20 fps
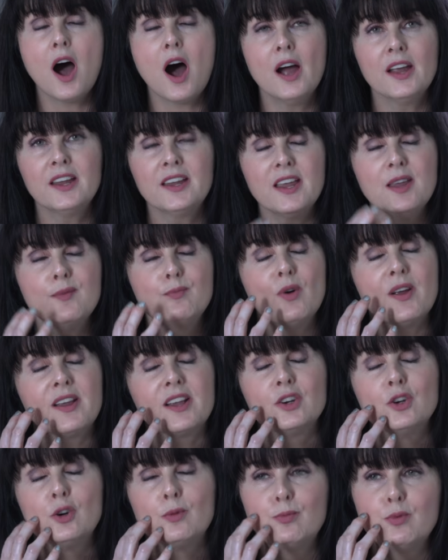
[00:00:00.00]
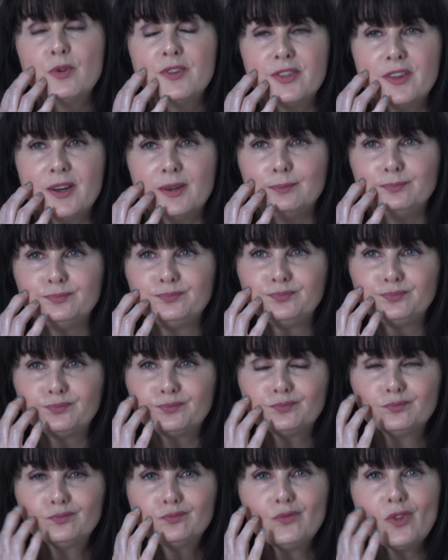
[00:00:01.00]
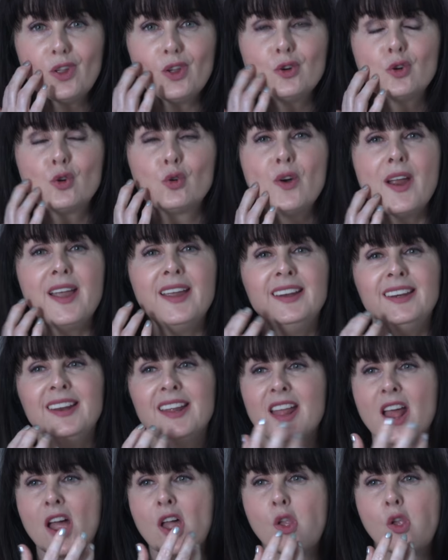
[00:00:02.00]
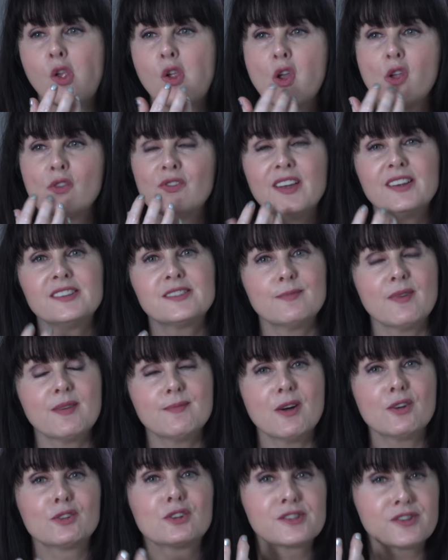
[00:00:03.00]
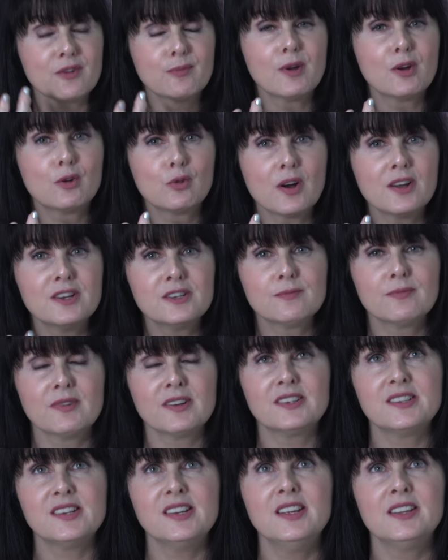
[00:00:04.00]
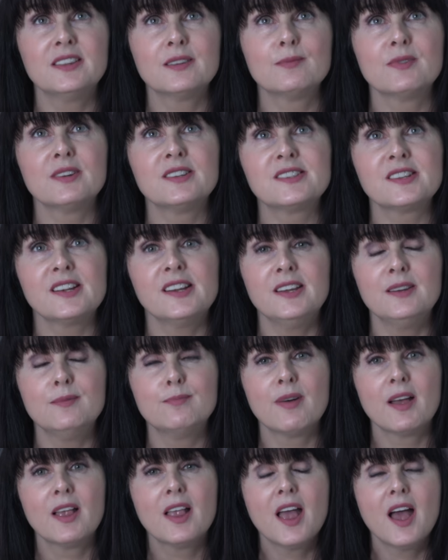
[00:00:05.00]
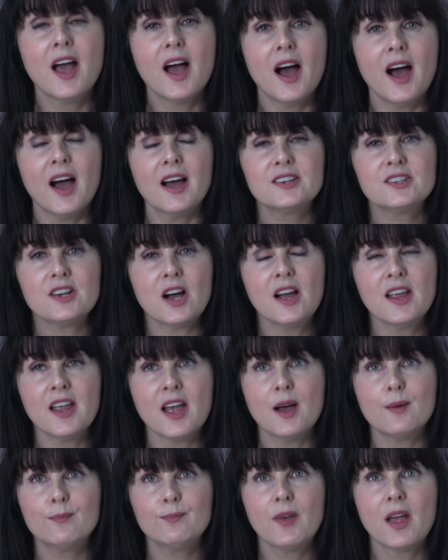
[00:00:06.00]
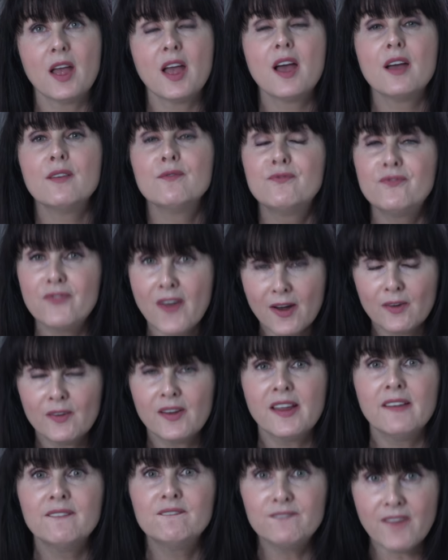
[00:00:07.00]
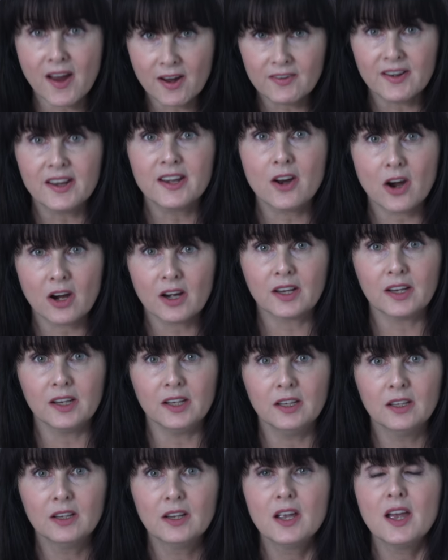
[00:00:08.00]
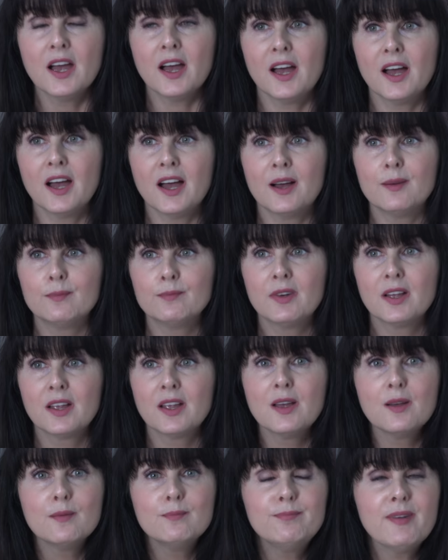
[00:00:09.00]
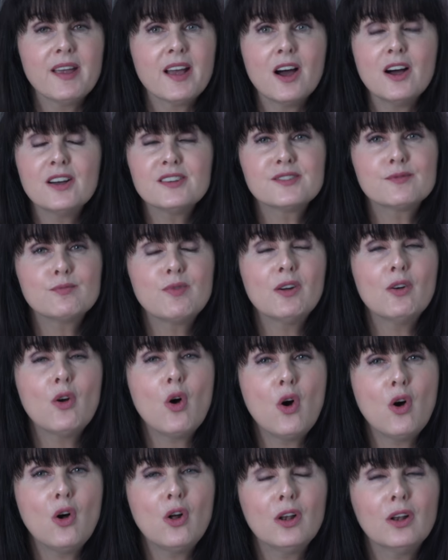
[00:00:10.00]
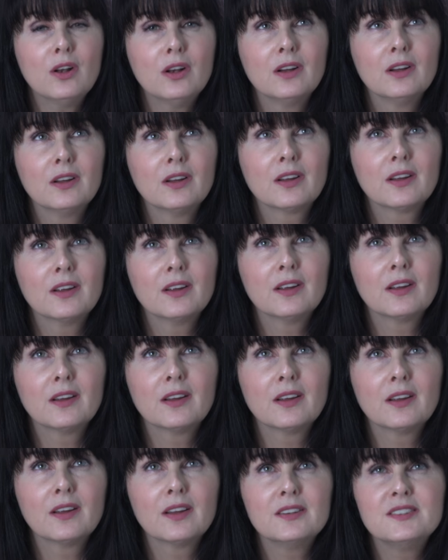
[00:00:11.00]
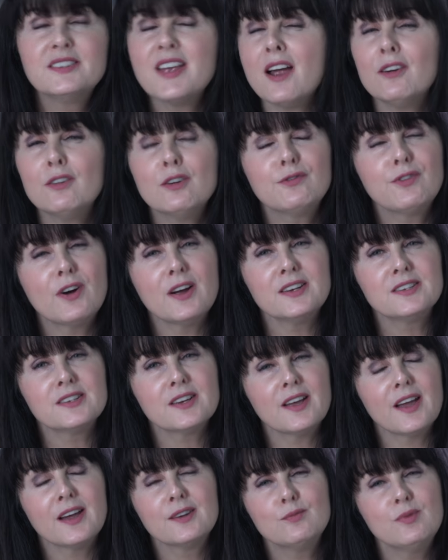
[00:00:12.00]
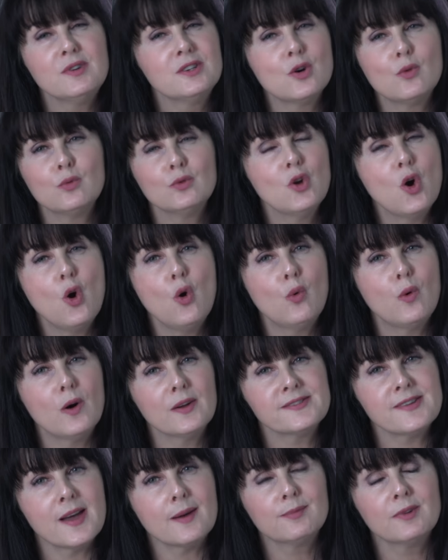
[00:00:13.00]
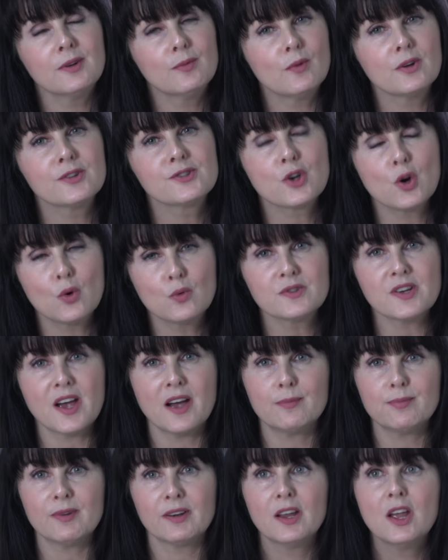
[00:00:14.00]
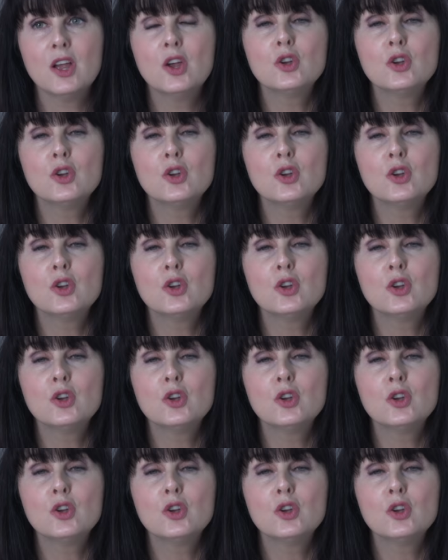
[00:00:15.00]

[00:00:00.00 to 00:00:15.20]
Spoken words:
I keep waking up with grainy things in my mouth because I've been grinding my teeth in my sleep. And I am very, very narky because we're all terrified and we don't know what's happening and what's going to happen.